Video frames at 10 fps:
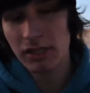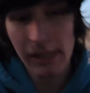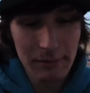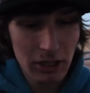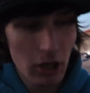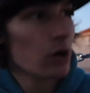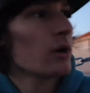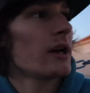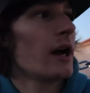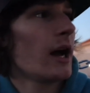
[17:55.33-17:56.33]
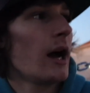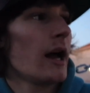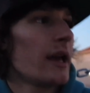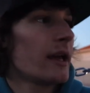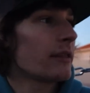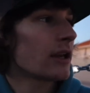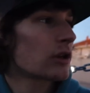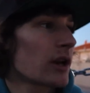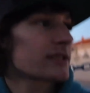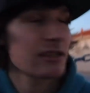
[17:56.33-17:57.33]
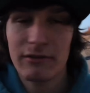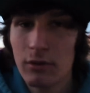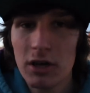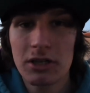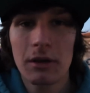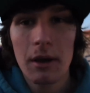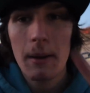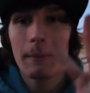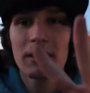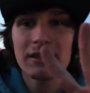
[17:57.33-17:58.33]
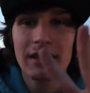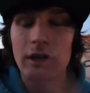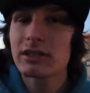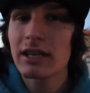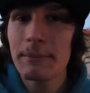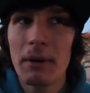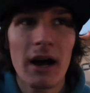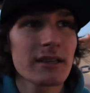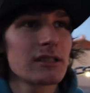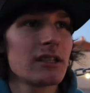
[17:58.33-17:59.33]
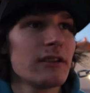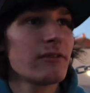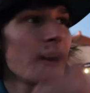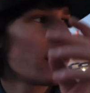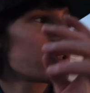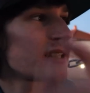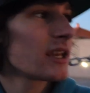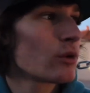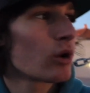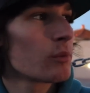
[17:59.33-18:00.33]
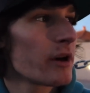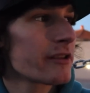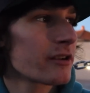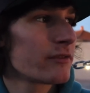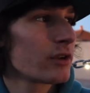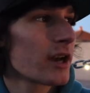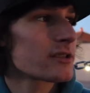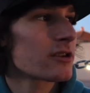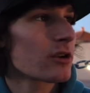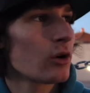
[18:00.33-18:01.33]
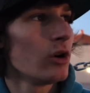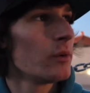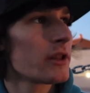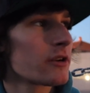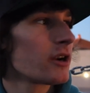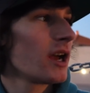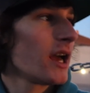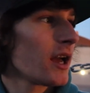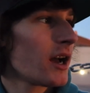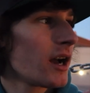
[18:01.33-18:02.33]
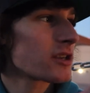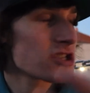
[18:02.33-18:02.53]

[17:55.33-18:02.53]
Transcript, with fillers: Just let me know uh, and thank you guys again for watching peace out, stay positive, uh, stay in the warm weather if you guys are in cold weather. Uh,